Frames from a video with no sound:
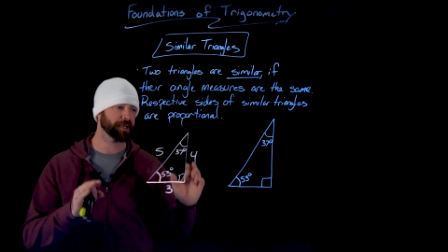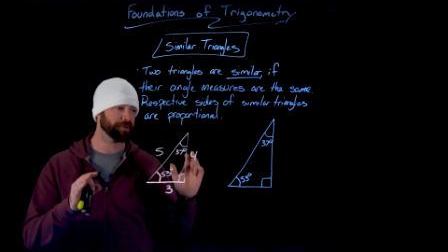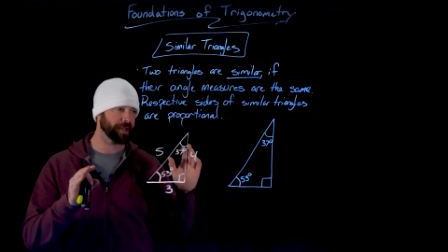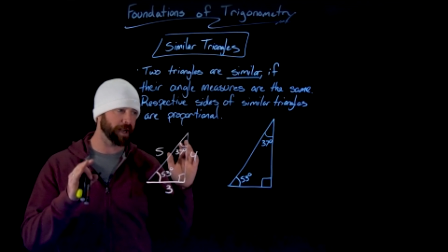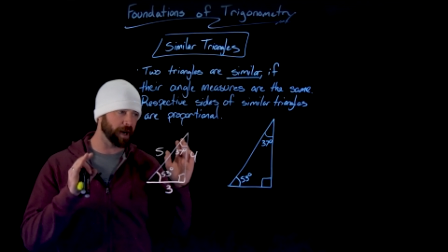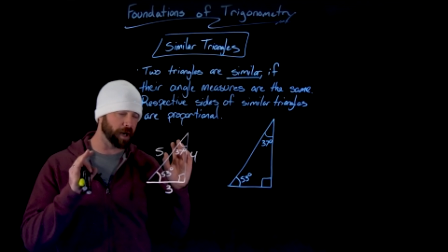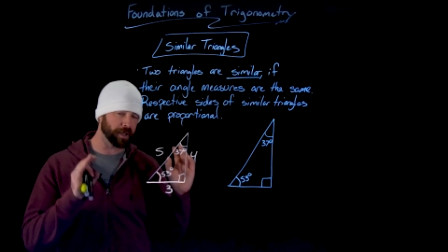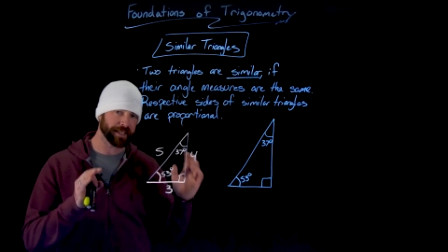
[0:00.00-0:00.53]
they
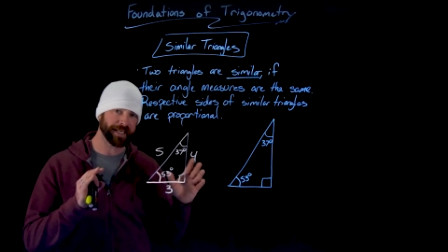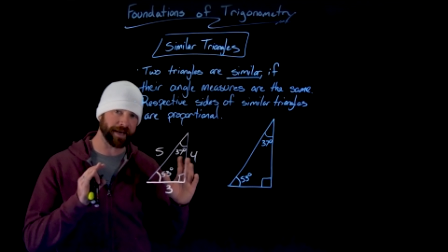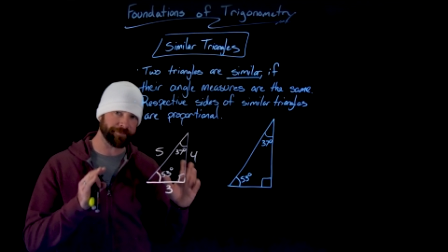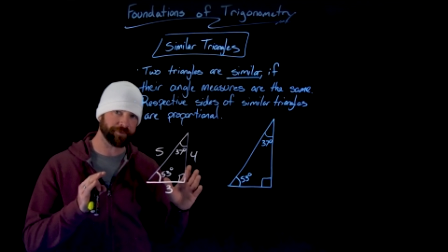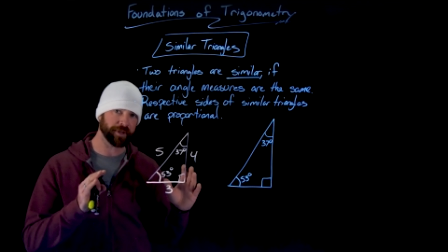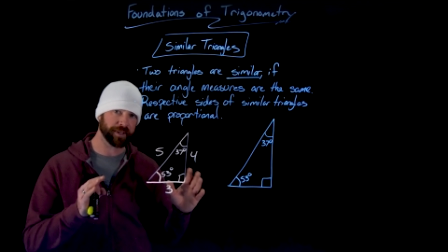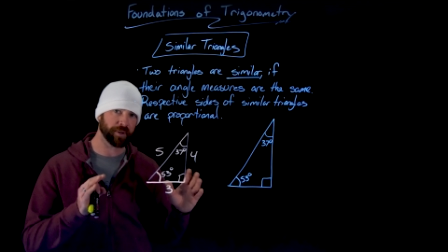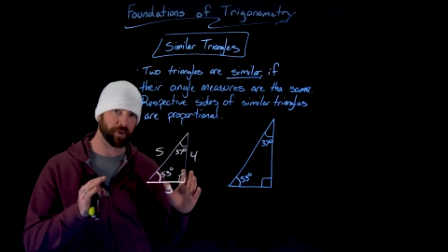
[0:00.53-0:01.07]
are
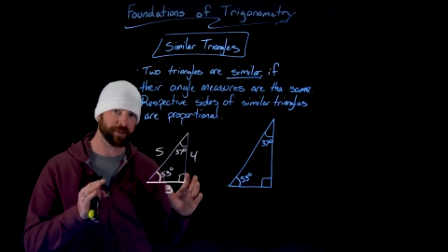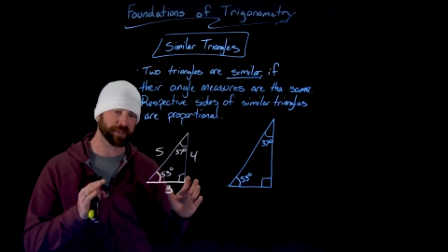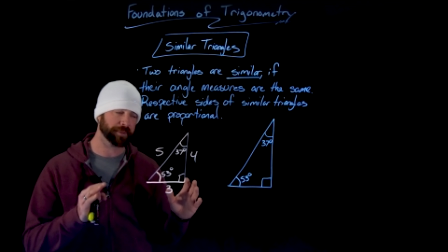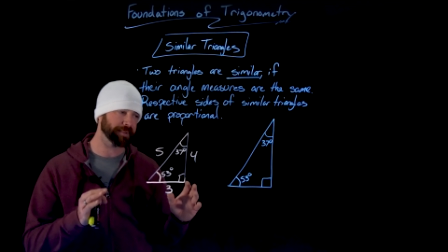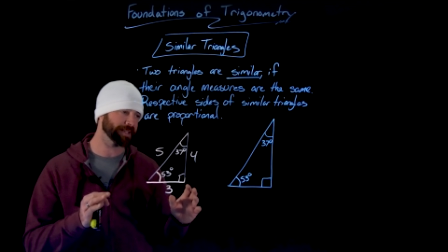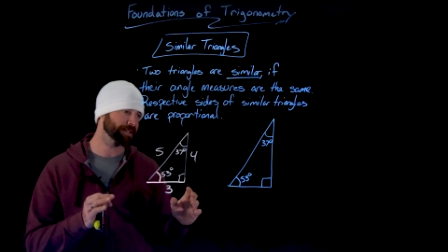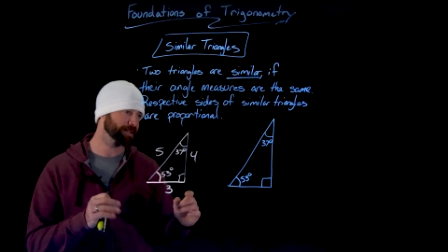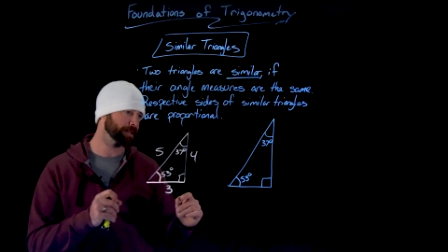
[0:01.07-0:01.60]
definitely going to
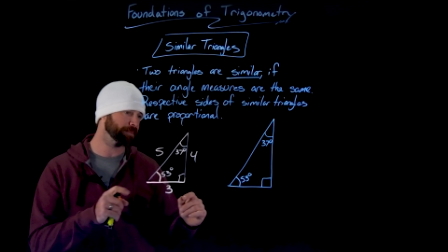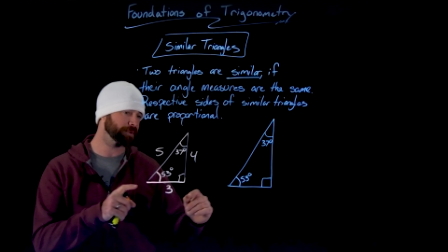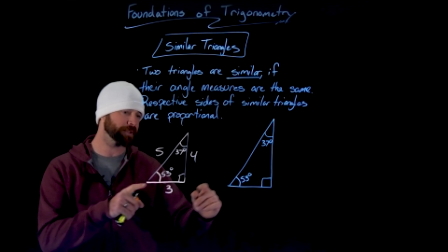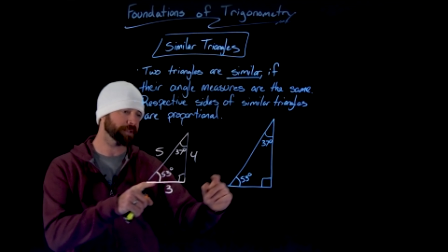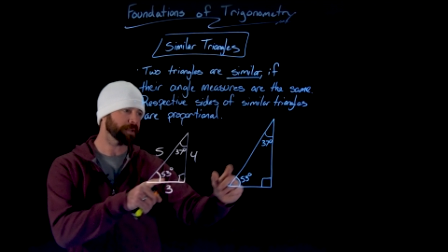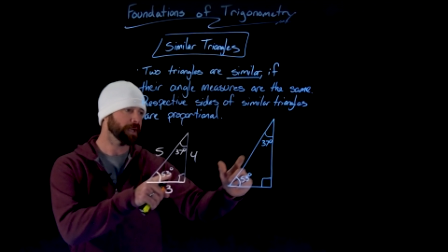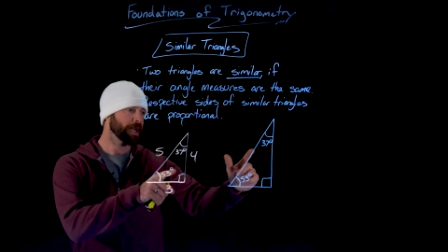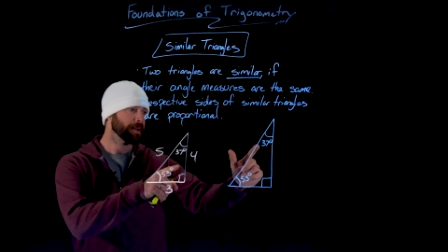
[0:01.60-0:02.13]
be
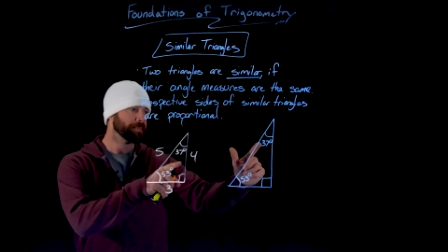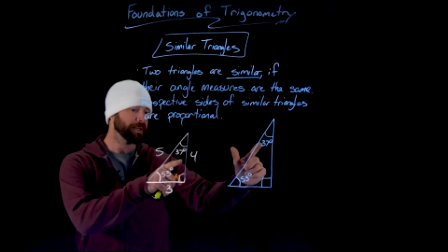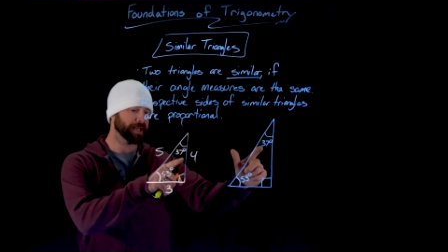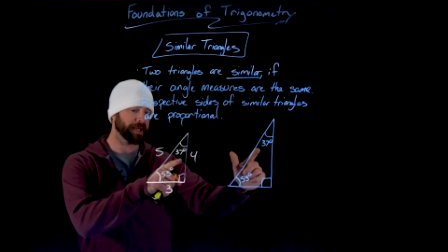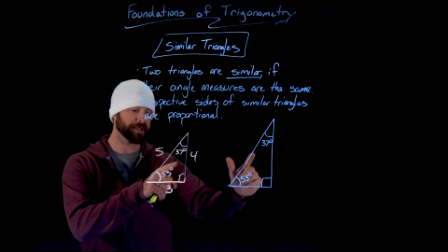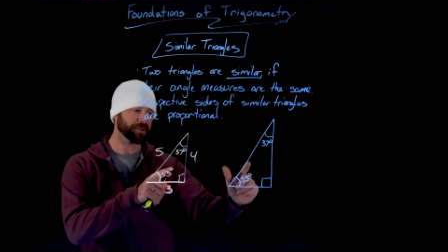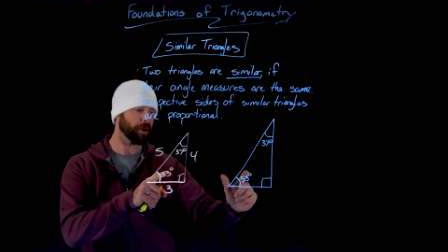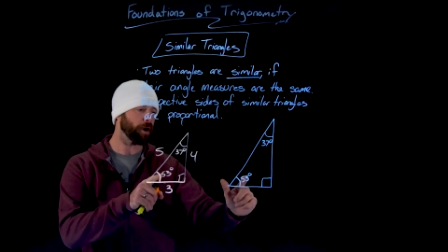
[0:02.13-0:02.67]
similar
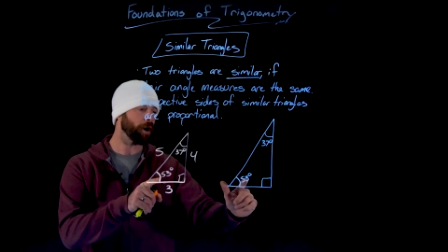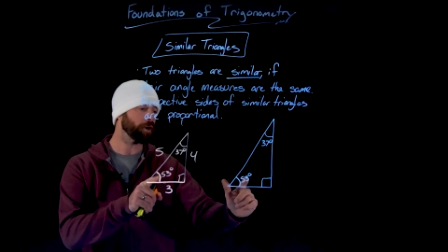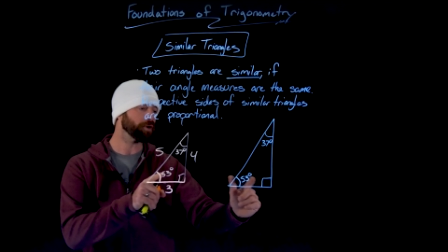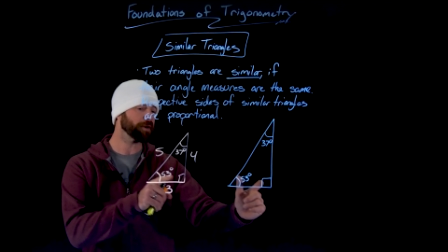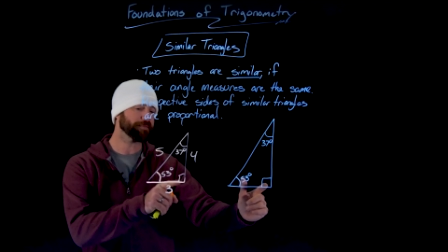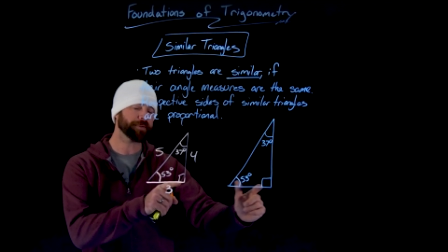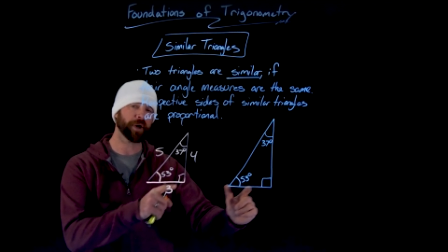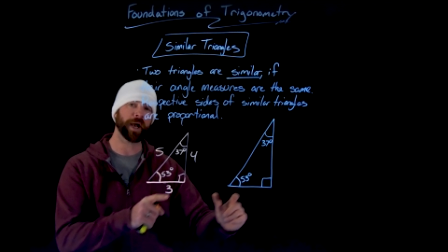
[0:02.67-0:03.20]
because all
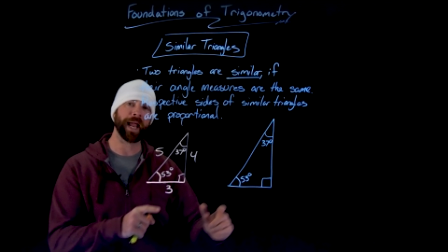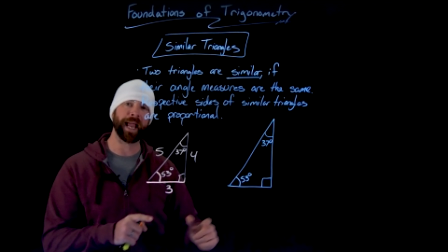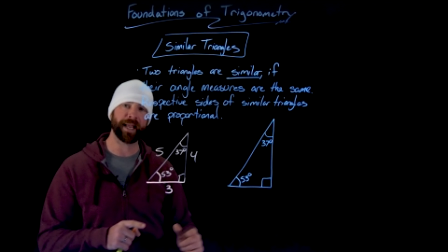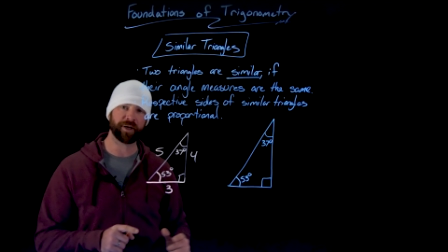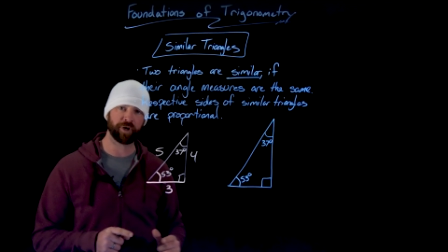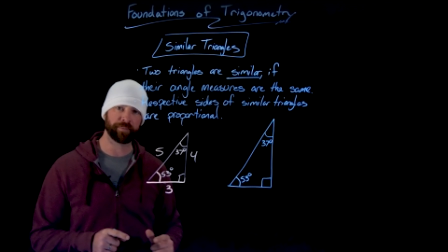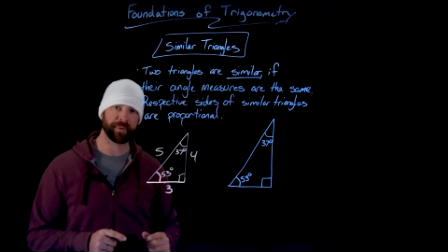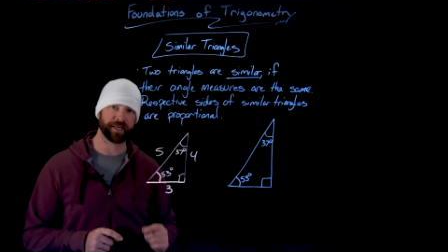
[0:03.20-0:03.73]
of their
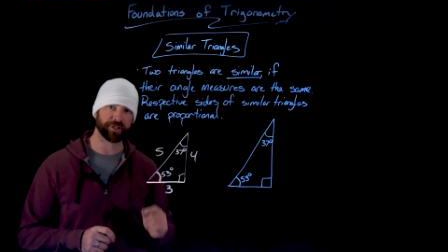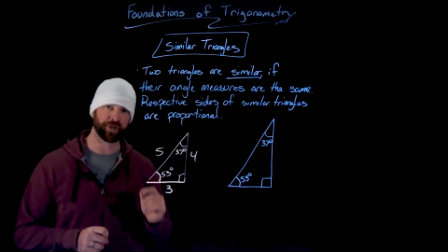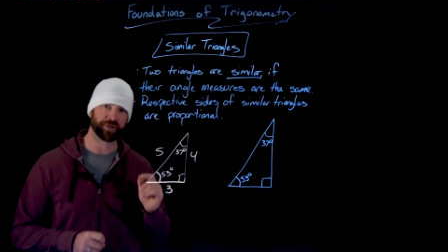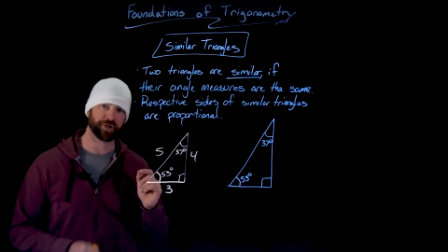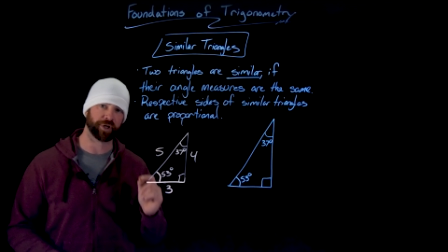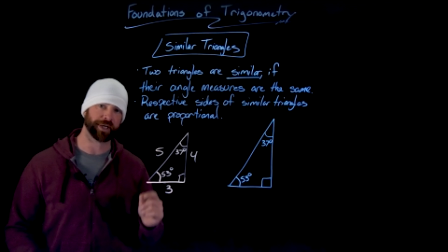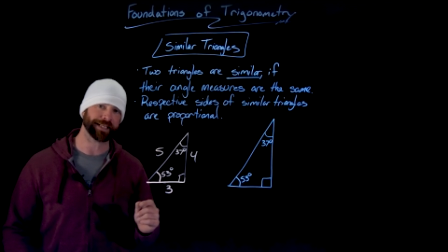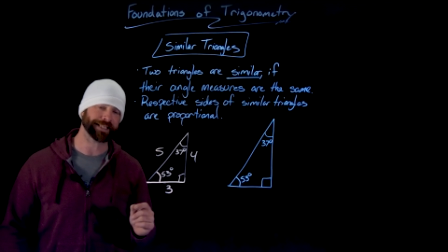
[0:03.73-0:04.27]
angle measures
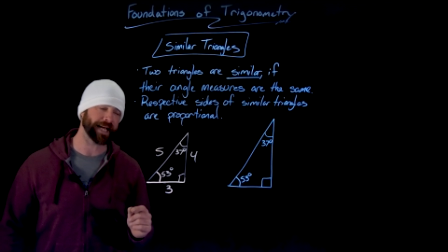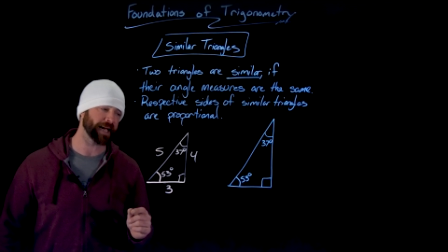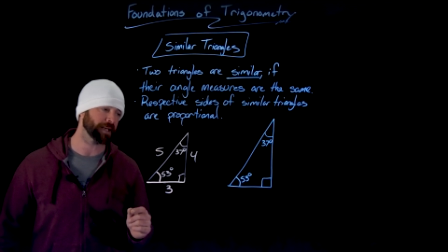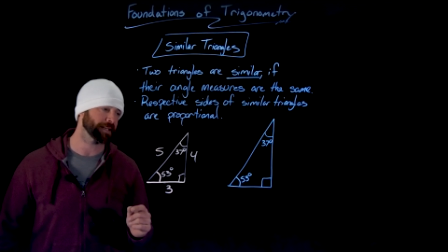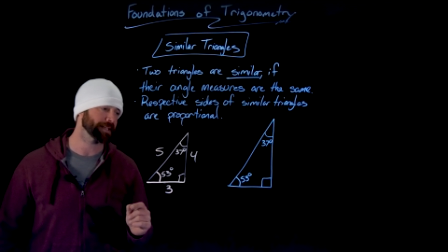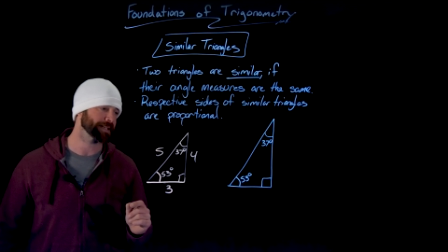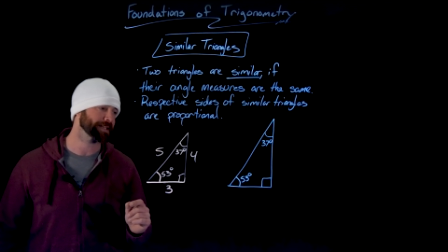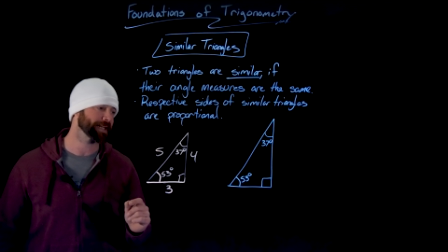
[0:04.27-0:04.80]
are
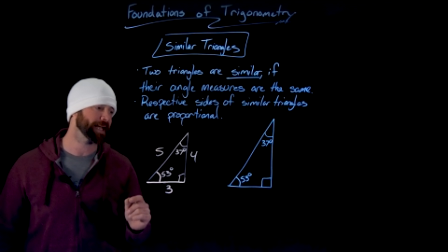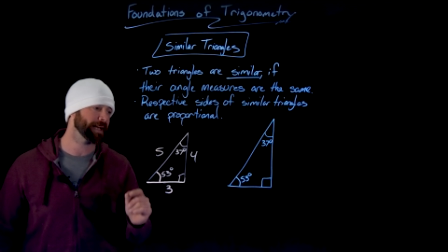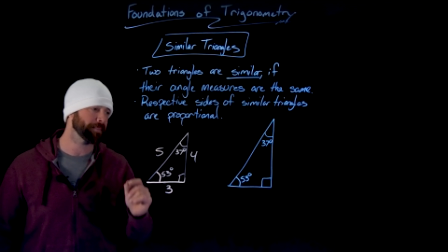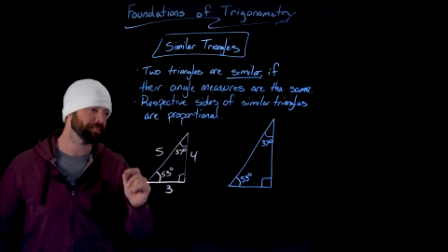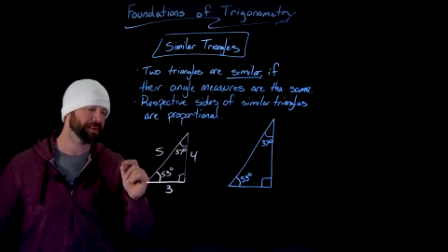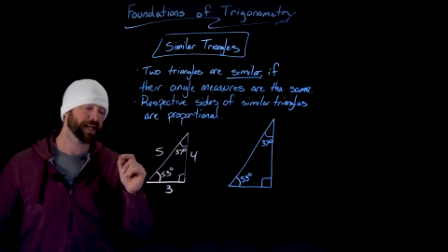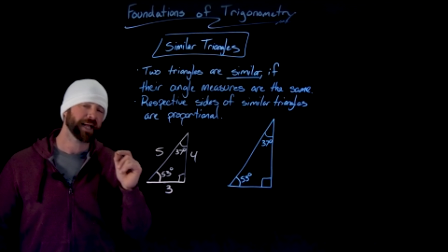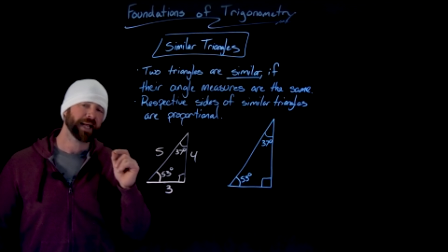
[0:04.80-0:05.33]
exactly the same.